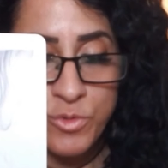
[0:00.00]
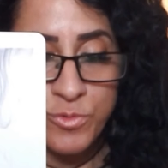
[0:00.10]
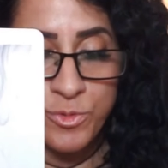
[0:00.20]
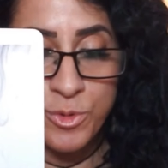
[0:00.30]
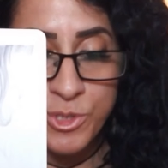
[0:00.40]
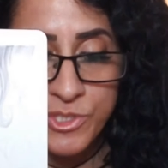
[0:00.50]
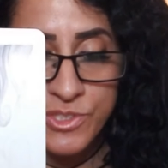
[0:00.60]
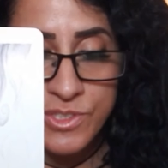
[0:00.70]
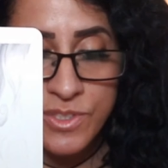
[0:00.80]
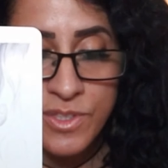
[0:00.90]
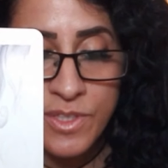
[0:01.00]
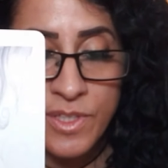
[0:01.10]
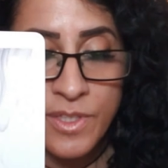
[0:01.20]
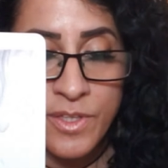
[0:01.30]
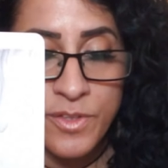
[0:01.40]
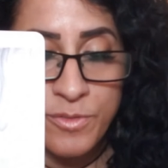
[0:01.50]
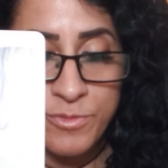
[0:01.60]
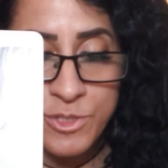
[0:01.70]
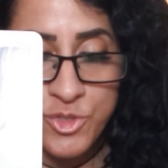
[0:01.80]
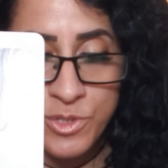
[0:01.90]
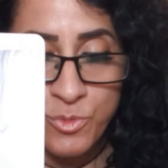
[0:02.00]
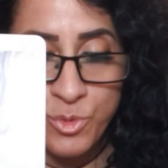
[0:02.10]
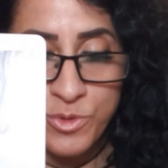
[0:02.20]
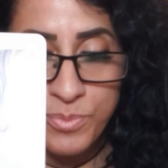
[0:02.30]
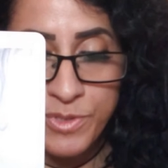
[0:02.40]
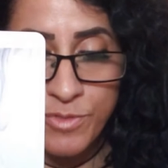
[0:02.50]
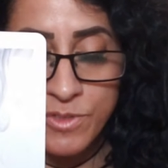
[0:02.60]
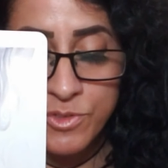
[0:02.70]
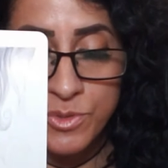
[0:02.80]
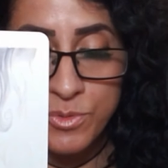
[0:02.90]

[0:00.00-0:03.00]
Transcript: to force the vision would prevent